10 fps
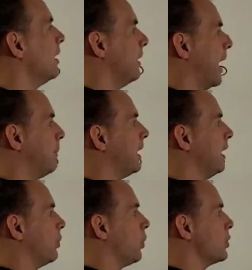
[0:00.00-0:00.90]
lambda
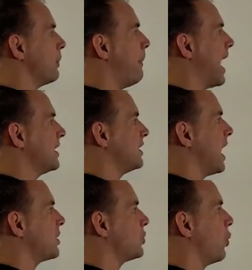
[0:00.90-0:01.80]
equals minus
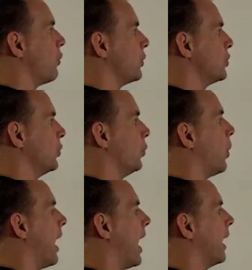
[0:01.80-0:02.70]
x over
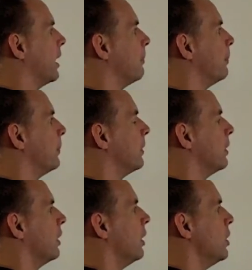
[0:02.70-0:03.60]
2y.
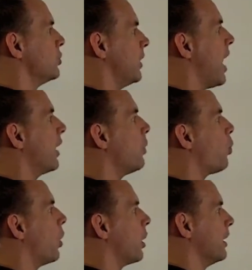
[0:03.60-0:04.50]
So now I can
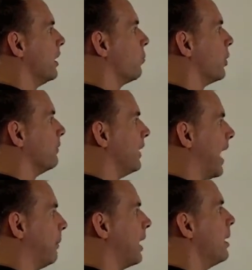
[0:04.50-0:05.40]
work on getting rid of
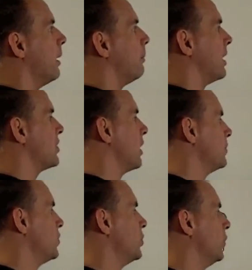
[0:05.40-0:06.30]
lambda by
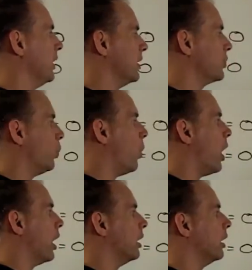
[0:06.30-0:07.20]
substituting into
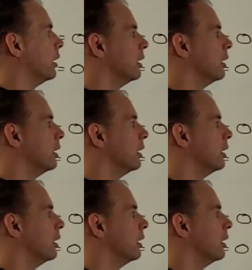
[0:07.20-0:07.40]
1.